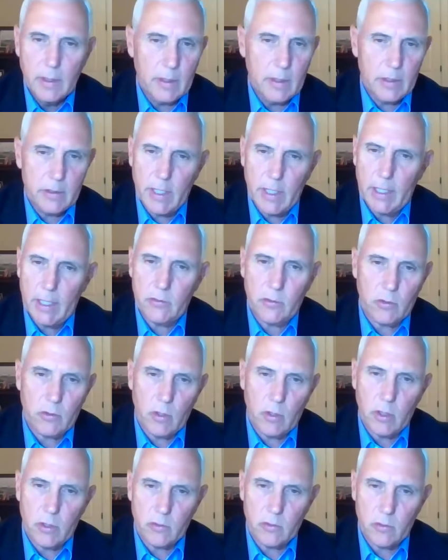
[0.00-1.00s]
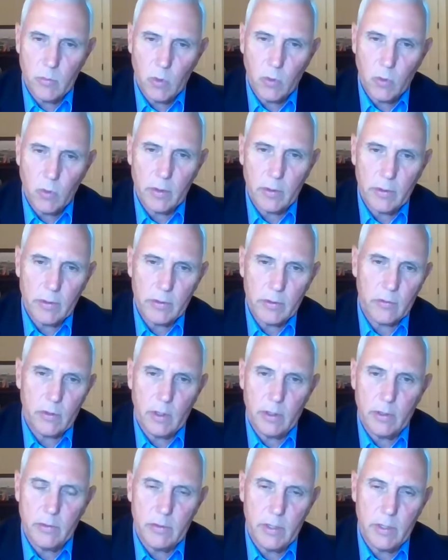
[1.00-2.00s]
uh, tanks across the border and
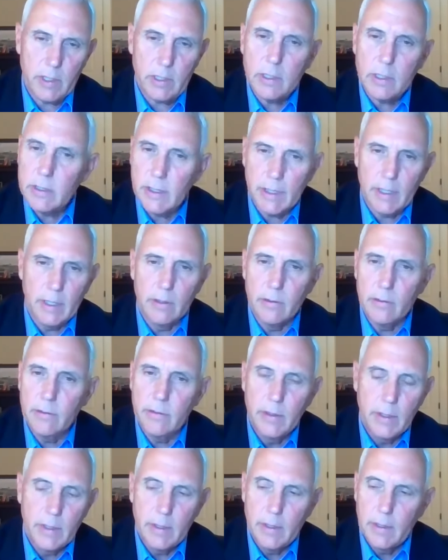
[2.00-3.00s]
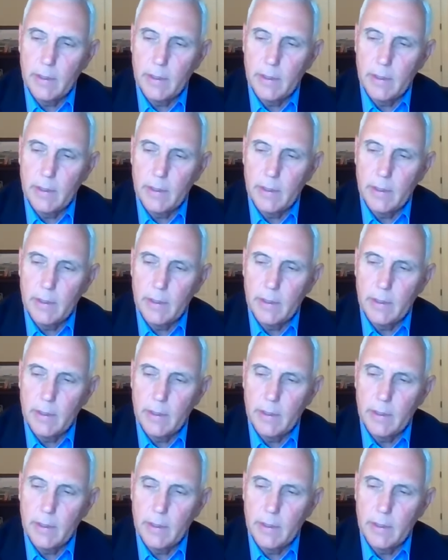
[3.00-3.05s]
started taking down